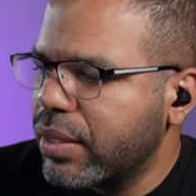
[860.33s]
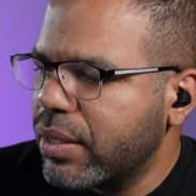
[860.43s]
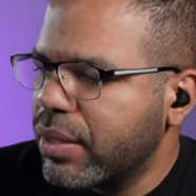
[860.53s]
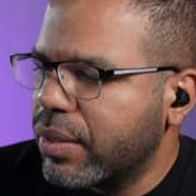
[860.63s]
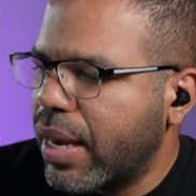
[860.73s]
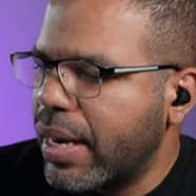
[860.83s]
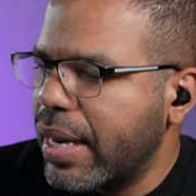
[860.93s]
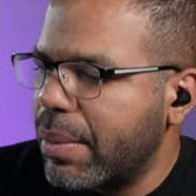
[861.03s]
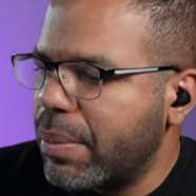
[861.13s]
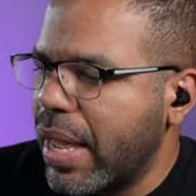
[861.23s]
right?
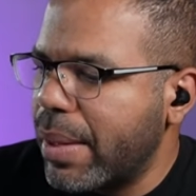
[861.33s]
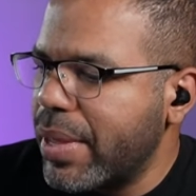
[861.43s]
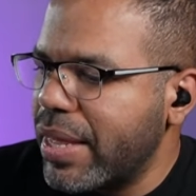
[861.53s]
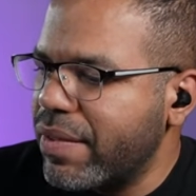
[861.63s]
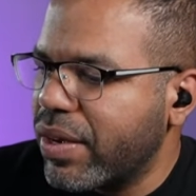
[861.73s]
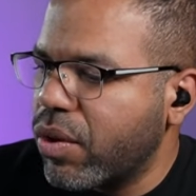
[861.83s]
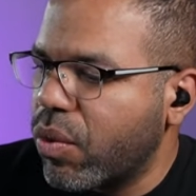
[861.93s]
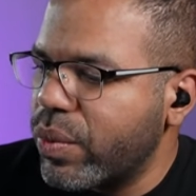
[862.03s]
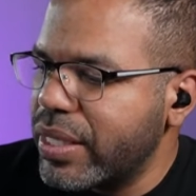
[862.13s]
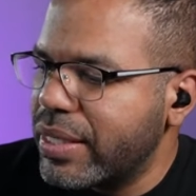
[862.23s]
And maybe even go
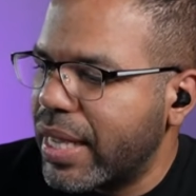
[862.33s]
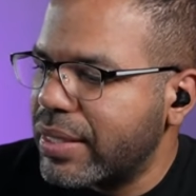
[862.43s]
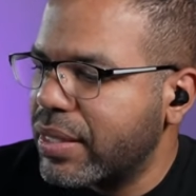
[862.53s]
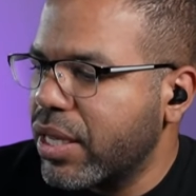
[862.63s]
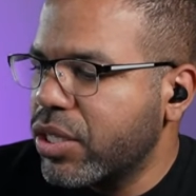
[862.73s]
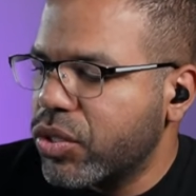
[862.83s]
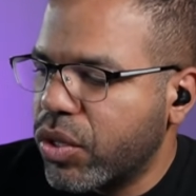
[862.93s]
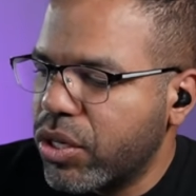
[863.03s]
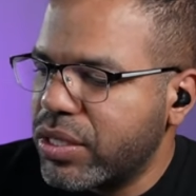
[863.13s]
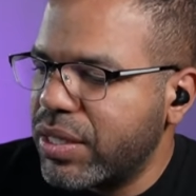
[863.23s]
retest. So
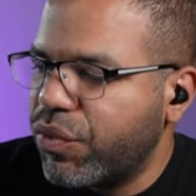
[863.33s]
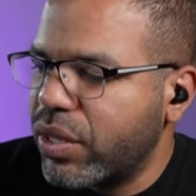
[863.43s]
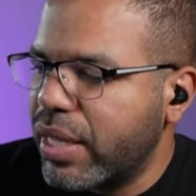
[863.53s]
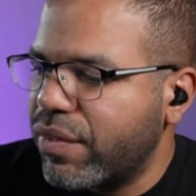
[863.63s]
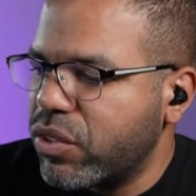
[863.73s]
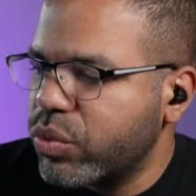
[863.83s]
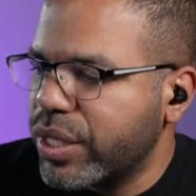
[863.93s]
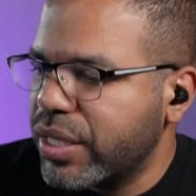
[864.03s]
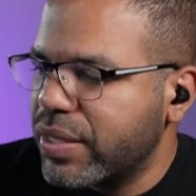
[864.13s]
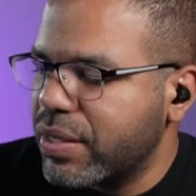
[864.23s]
there's different levels we
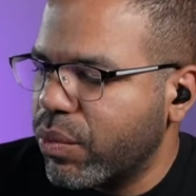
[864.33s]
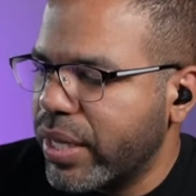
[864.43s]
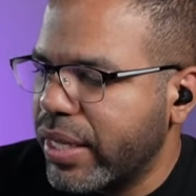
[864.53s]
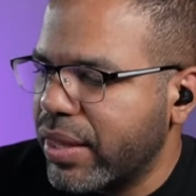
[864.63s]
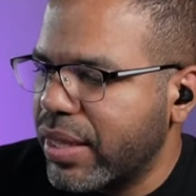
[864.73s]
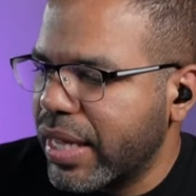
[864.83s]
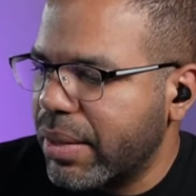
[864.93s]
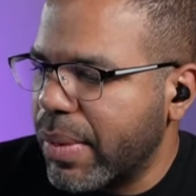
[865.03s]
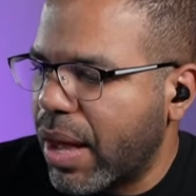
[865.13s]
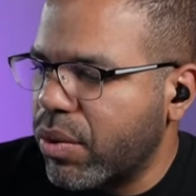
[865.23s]
can think
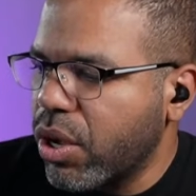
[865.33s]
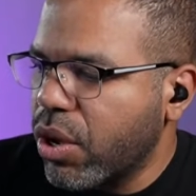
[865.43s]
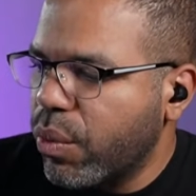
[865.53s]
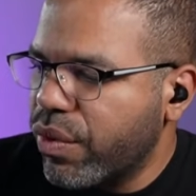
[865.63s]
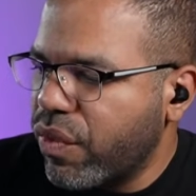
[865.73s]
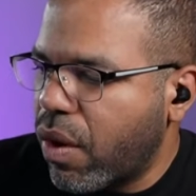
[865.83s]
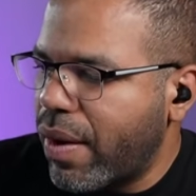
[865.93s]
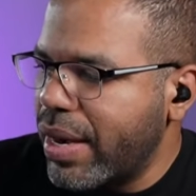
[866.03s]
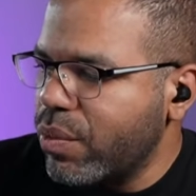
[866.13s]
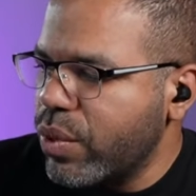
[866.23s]
about. We've
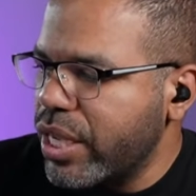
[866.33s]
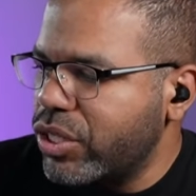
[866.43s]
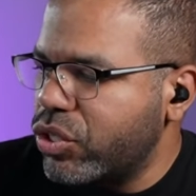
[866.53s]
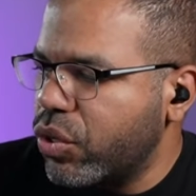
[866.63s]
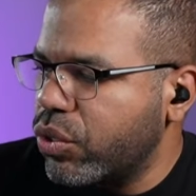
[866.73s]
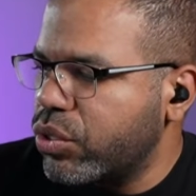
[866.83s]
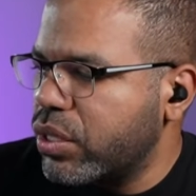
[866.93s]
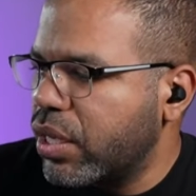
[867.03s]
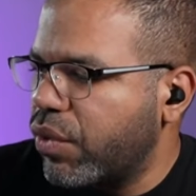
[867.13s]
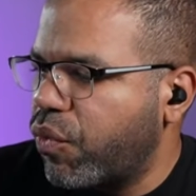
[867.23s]
already reached those
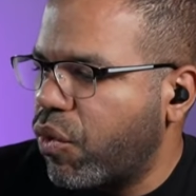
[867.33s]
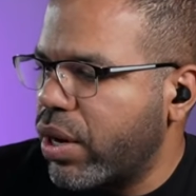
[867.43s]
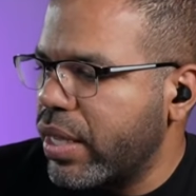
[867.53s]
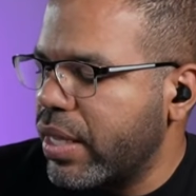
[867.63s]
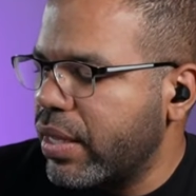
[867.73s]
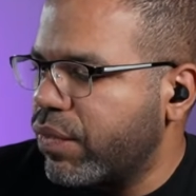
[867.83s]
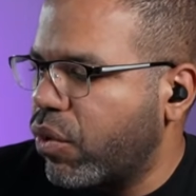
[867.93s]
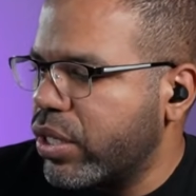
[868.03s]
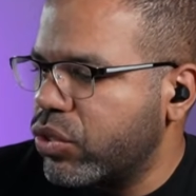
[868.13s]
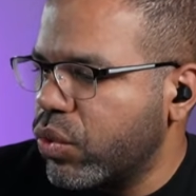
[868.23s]

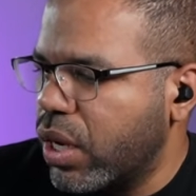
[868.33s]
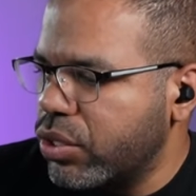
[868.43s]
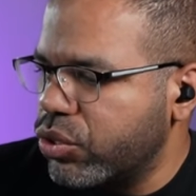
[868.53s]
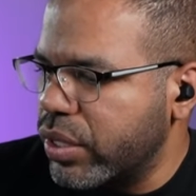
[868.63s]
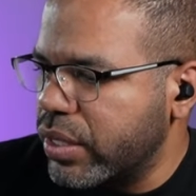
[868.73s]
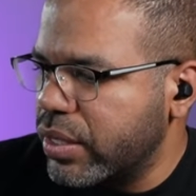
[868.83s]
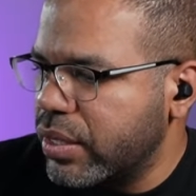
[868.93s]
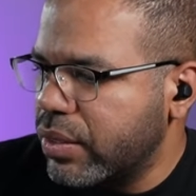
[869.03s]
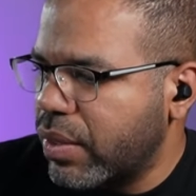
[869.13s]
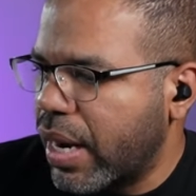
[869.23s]
4200s,
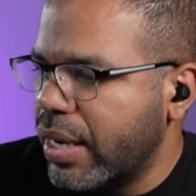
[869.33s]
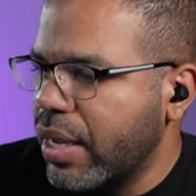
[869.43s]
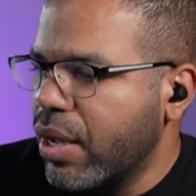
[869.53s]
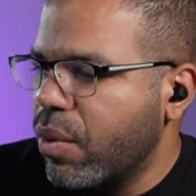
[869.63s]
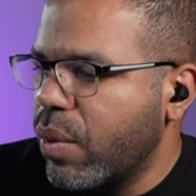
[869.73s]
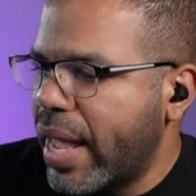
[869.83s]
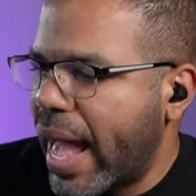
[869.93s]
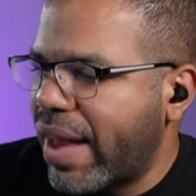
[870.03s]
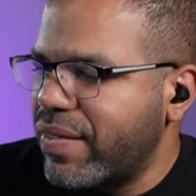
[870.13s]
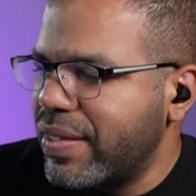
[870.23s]
right? We
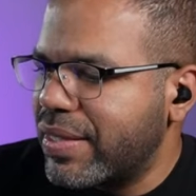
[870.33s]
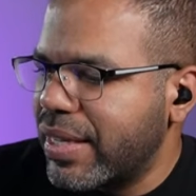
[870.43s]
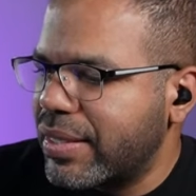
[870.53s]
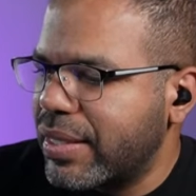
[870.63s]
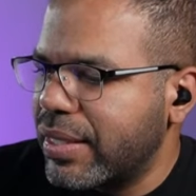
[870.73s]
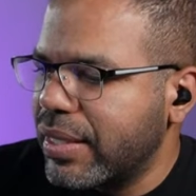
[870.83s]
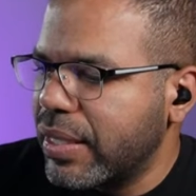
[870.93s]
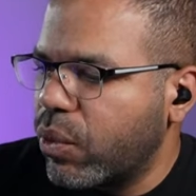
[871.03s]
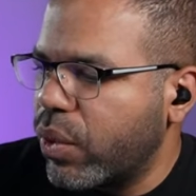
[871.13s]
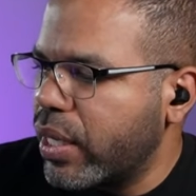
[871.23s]
haven't tested the
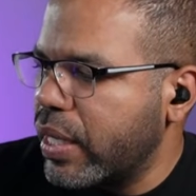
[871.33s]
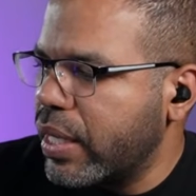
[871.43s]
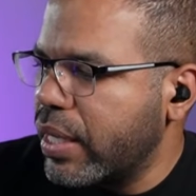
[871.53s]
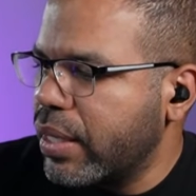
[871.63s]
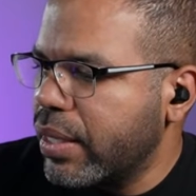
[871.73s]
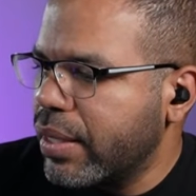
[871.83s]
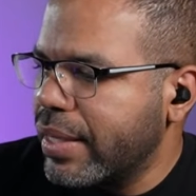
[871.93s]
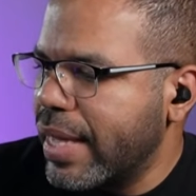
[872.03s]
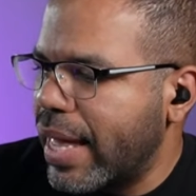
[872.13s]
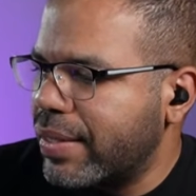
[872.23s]
liquidity
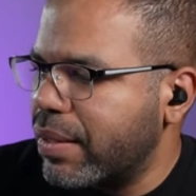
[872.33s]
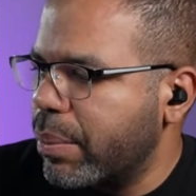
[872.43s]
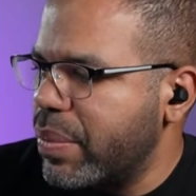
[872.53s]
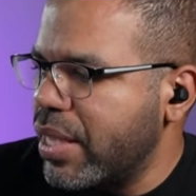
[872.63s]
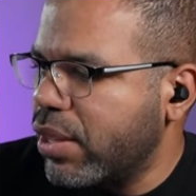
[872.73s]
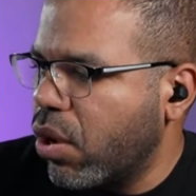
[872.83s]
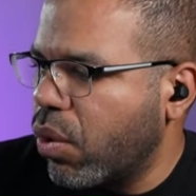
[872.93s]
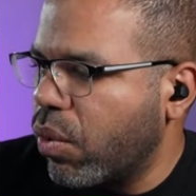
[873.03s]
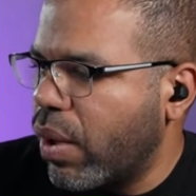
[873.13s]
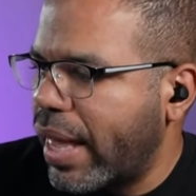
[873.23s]
yet
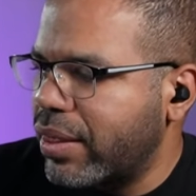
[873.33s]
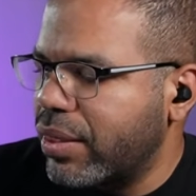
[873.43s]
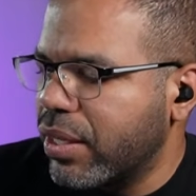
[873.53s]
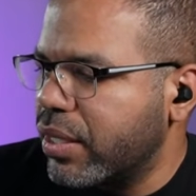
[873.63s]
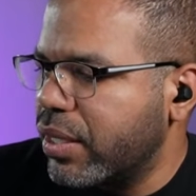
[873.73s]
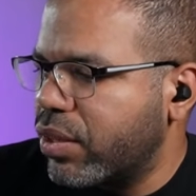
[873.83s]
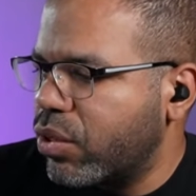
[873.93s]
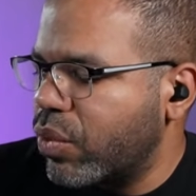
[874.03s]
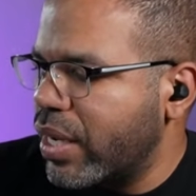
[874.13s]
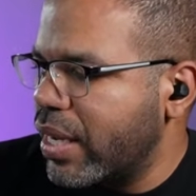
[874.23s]
below at the
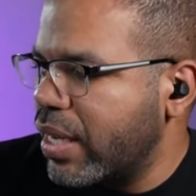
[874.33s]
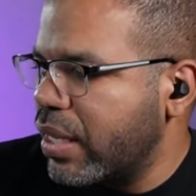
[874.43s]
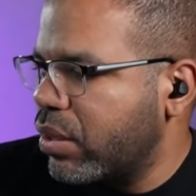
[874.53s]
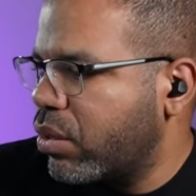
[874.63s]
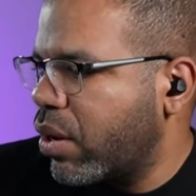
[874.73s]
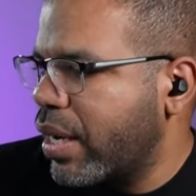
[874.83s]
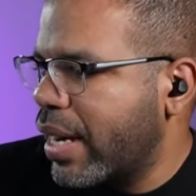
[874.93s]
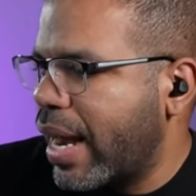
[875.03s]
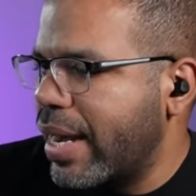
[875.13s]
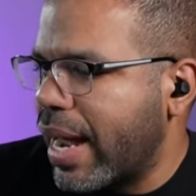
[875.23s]

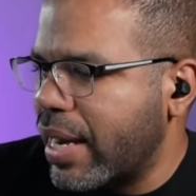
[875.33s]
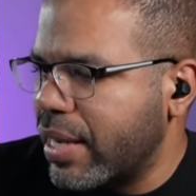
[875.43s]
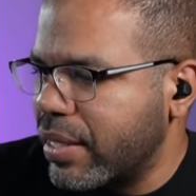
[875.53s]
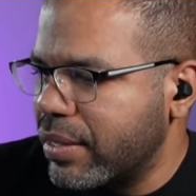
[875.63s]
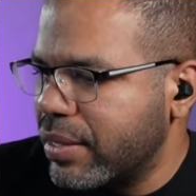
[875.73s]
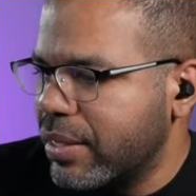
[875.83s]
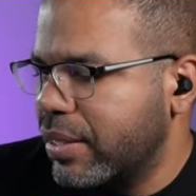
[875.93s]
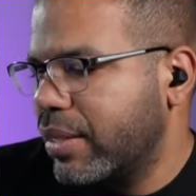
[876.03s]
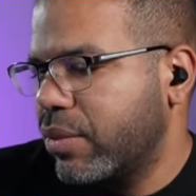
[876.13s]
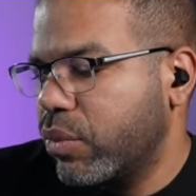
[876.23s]
339.90s,
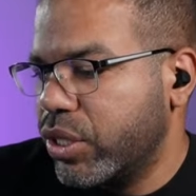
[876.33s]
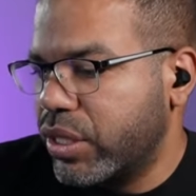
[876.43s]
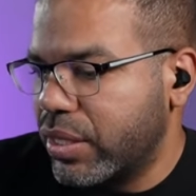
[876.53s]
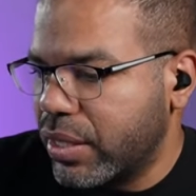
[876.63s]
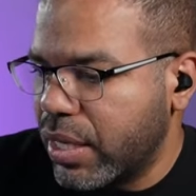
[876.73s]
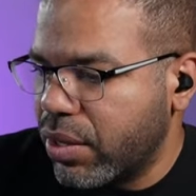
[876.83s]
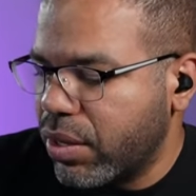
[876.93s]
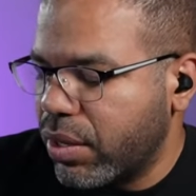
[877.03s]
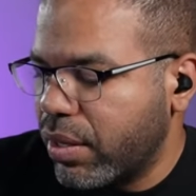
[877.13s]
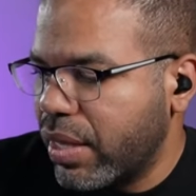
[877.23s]
which is
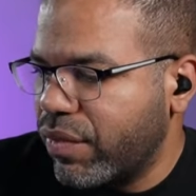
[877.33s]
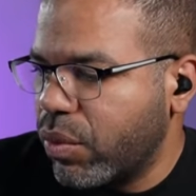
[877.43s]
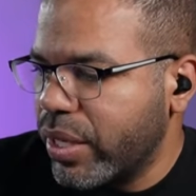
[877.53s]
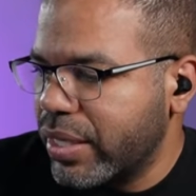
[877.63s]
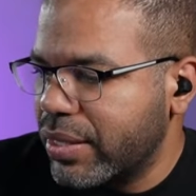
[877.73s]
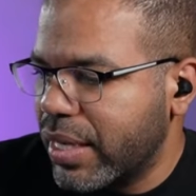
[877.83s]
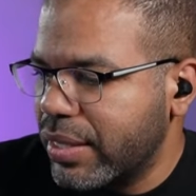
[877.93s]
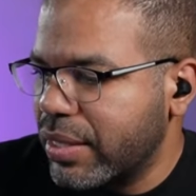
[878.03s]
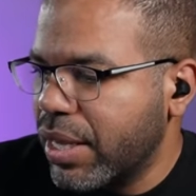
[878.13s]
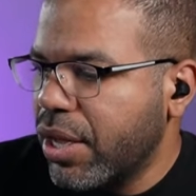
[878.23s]
another level we could test.